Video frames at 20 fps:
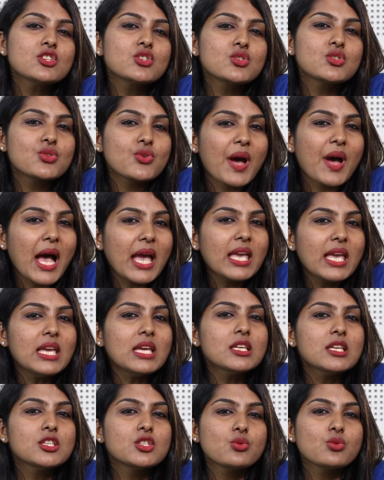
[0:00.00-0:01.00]

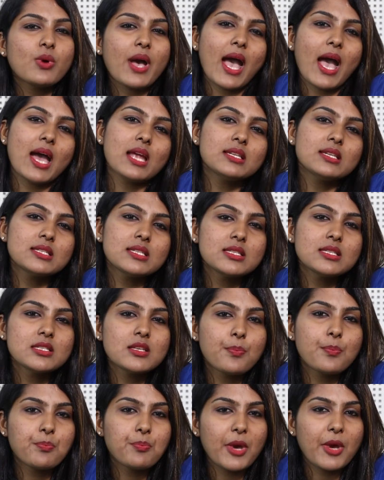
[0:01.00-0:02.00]
try to
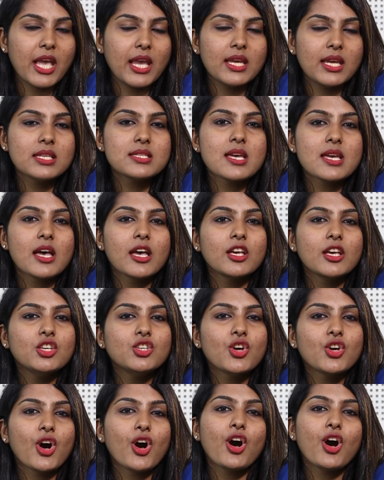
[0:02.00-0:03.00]
anticipate
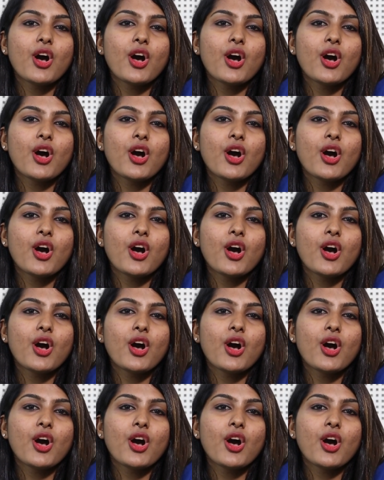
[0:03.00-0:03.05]
your